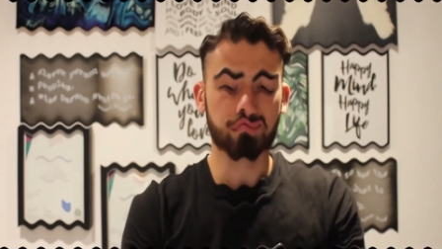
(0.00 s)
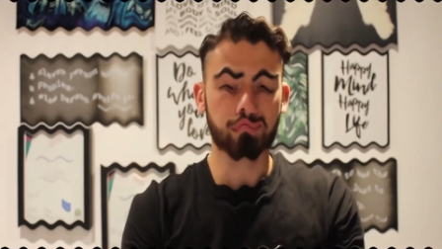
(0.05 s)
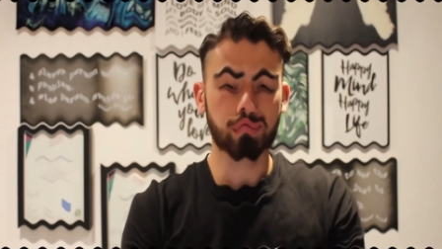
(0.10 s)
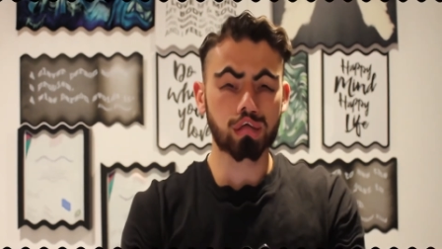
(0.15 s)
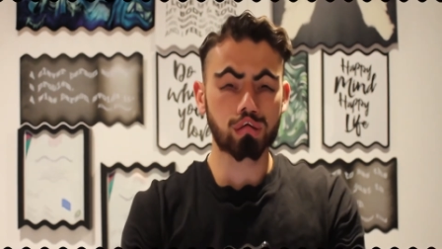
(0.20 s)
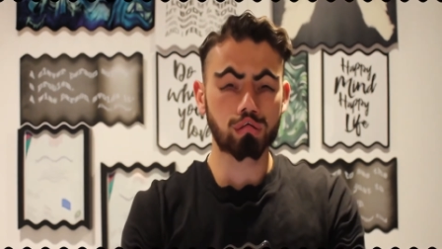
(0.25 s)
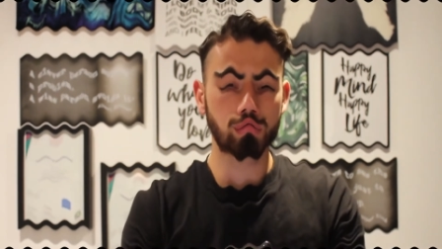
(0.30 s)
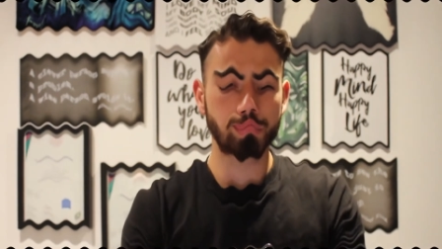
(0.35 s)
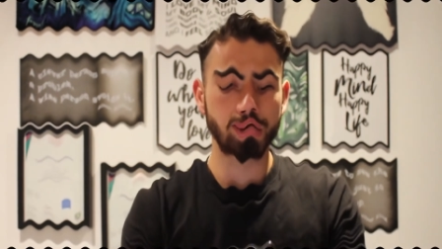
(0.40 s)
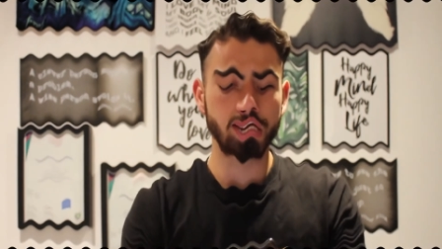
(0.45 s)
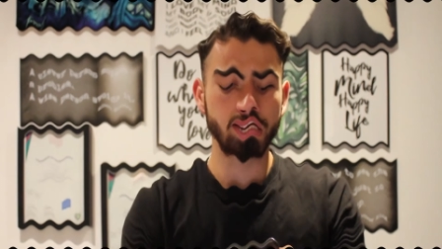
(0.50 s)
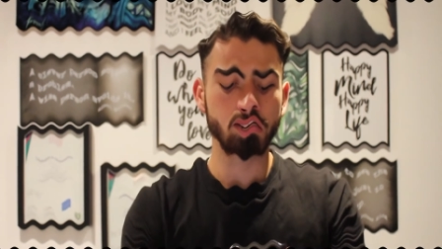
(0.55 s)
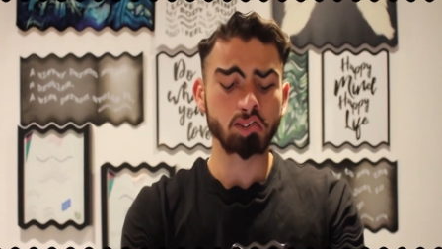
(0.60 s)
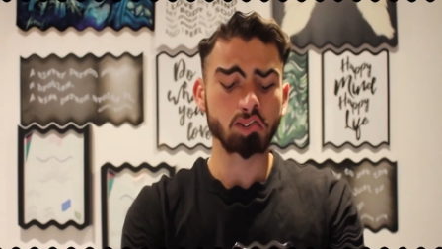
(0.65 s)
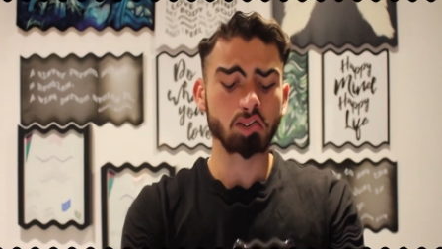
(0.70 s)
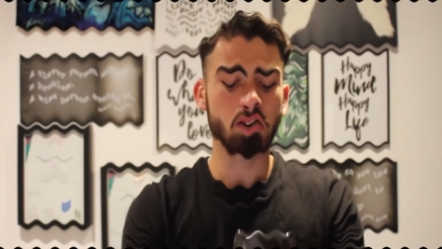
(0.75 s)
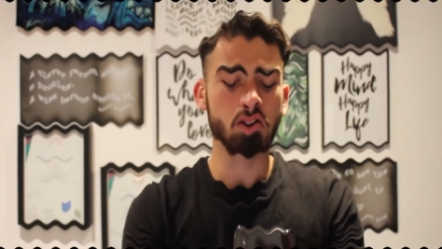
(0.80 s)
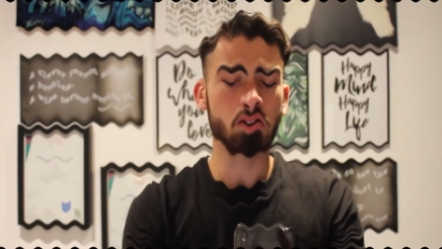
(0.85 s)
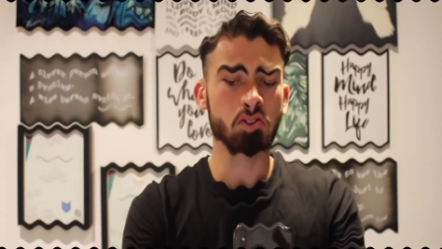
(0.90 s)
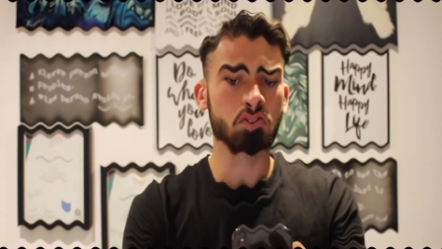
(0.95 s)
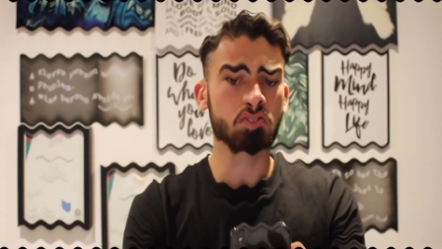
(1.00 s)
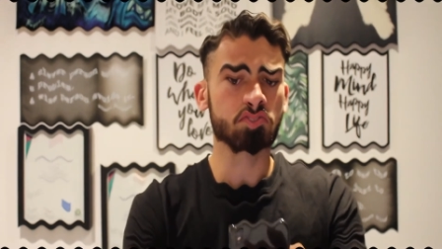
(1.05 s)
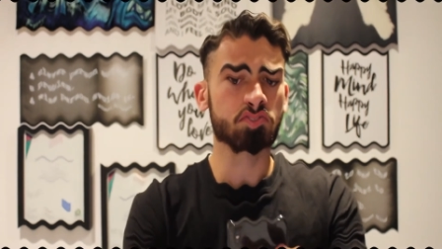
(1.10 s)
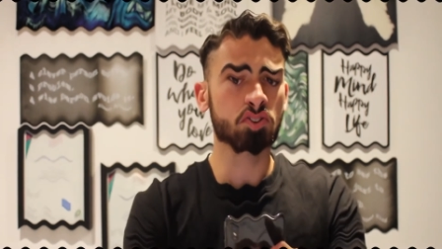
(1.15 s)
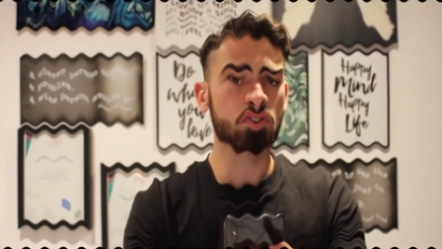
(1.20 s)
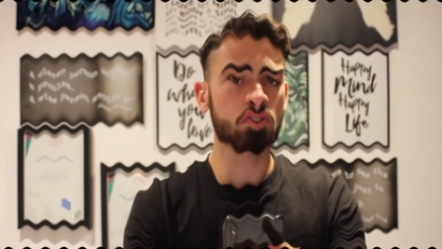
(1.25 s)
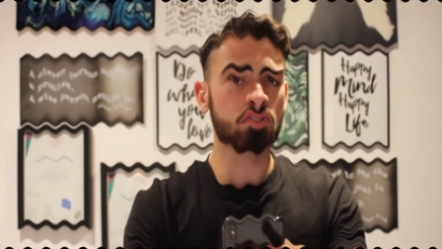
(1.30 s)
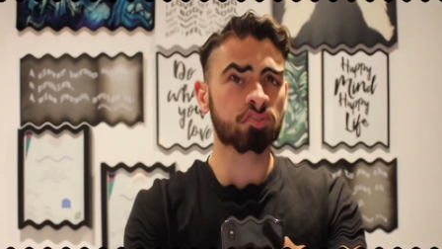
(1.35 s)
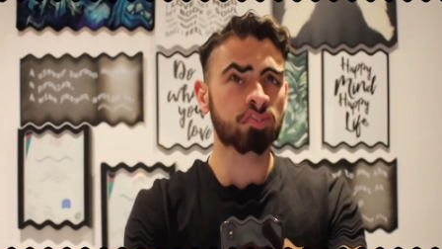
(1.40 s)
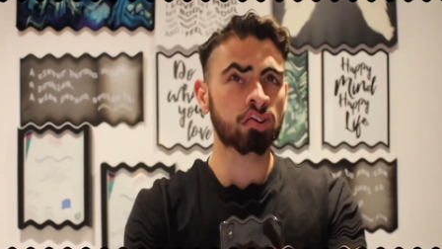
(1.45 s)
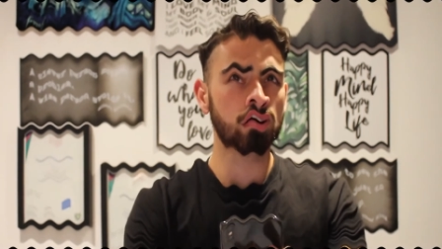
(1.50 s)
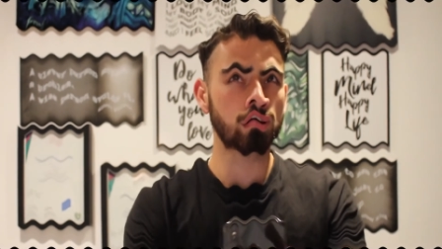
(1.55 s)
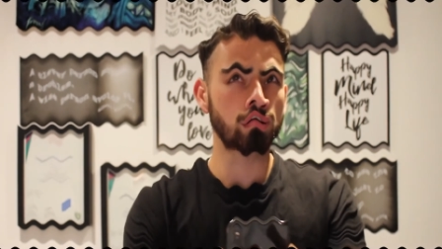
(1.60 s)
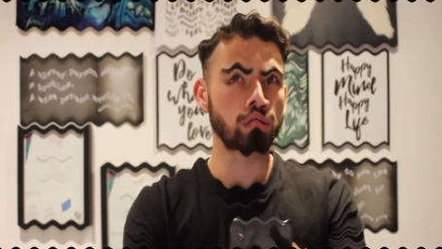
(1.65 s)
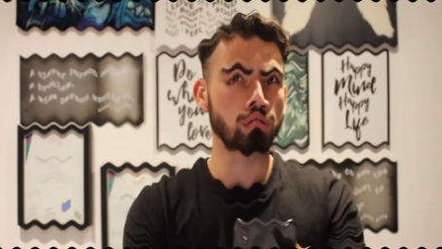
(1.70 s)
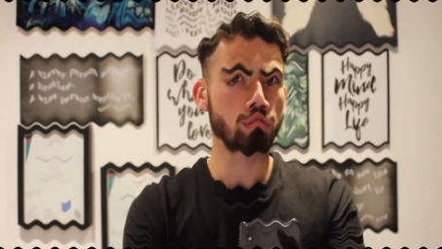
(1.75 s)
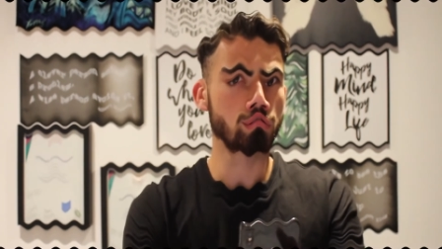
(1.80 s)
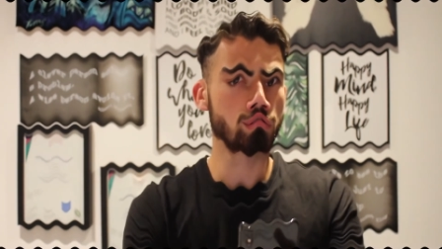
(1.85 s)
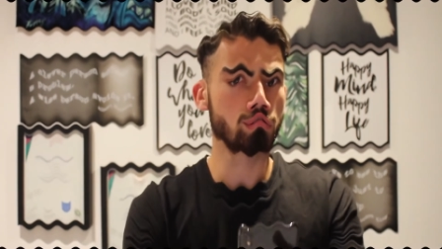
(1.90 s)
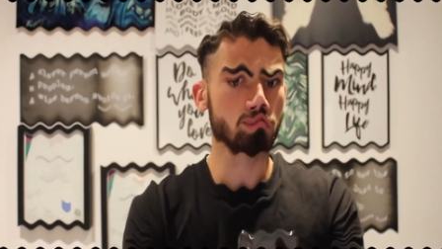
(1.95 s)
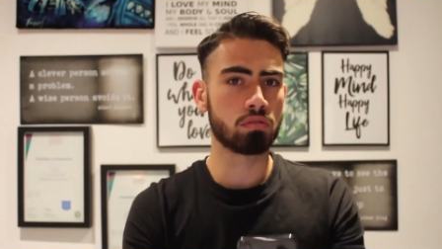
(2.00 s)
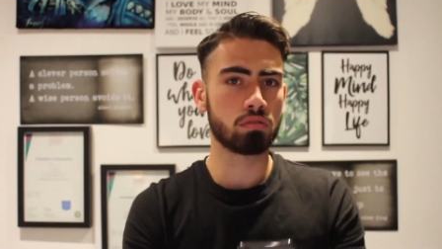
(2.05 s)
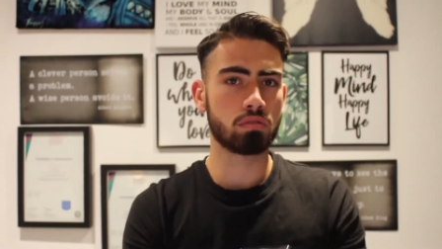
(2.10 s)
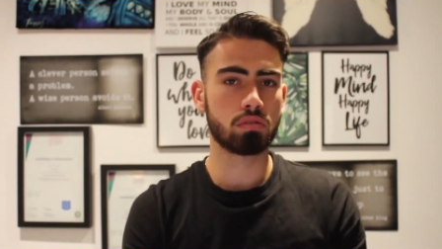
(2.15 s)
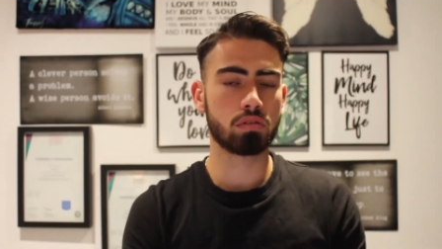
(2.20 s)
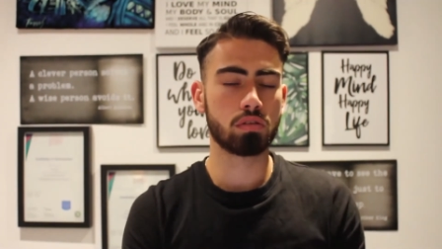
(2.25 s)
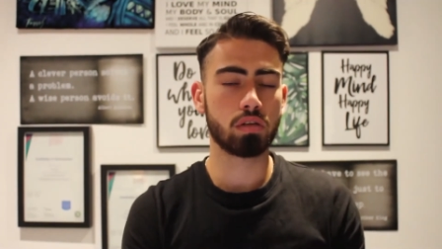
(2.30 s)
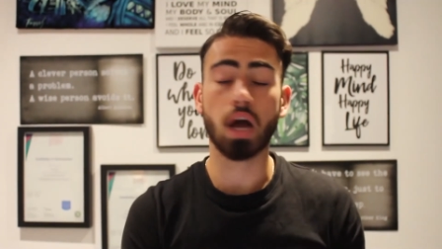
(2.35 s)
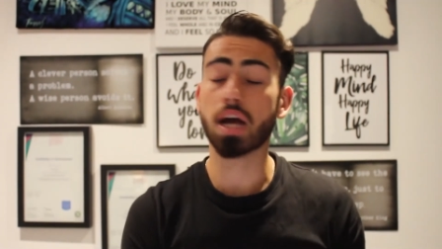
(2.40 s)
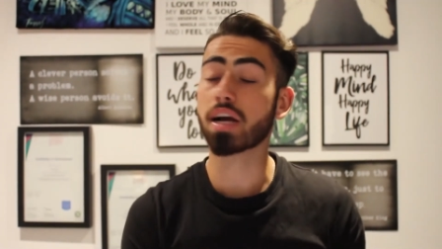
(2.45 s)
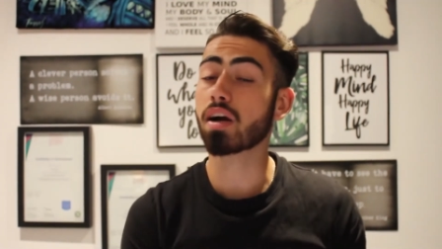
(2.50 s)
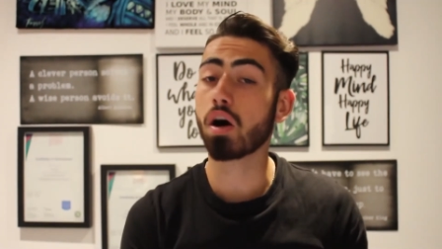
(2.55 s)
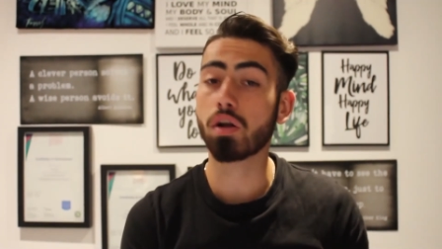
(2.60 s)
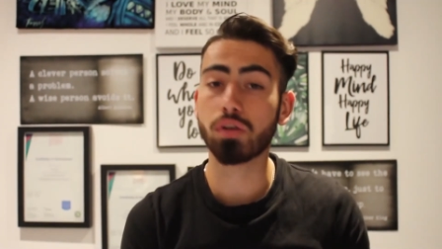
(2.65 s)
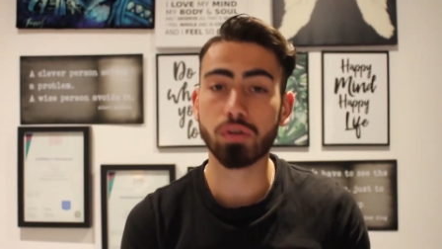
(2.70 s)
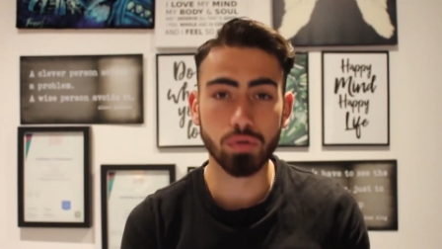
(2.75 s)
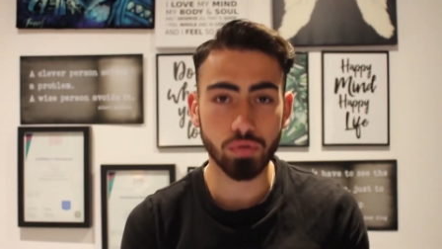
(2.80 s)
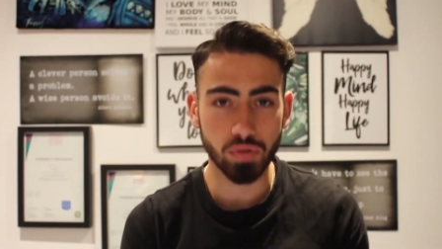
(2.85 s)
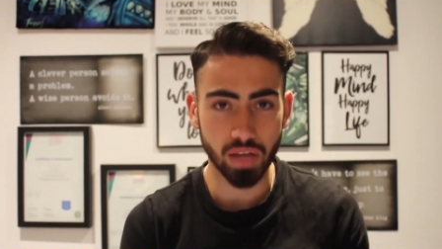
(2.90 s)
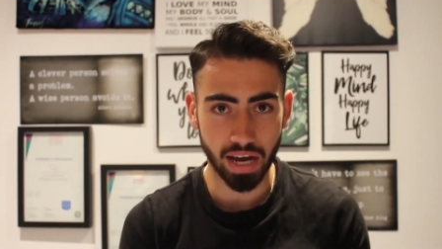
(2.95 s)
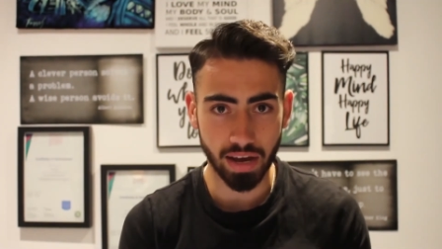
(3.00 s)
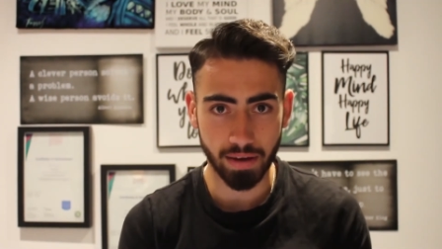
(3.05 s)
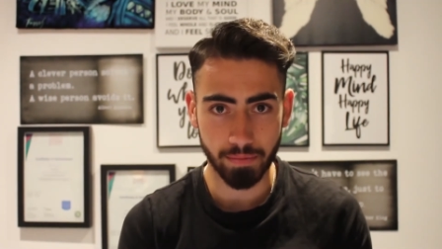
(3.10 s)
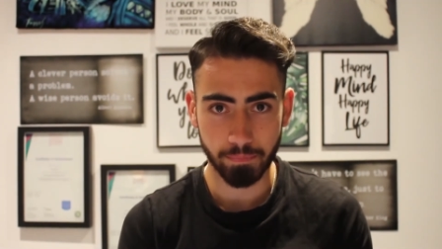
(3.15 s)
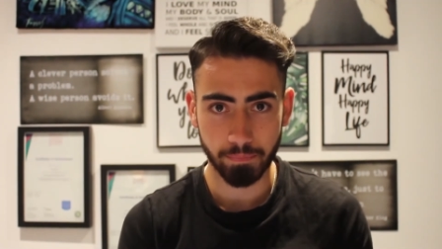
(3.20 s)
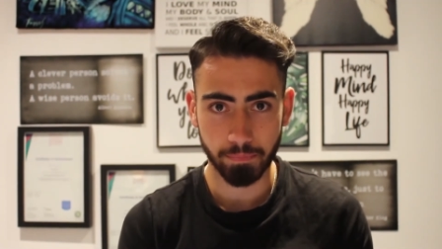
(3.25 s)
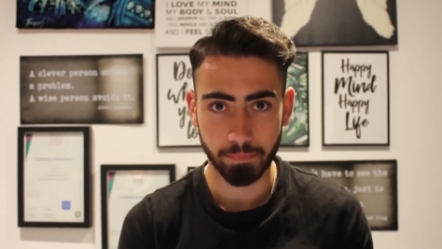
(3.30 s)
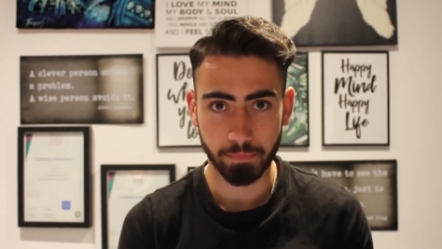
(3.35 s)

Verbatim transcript: me your PIN code for your phone. I can't do that.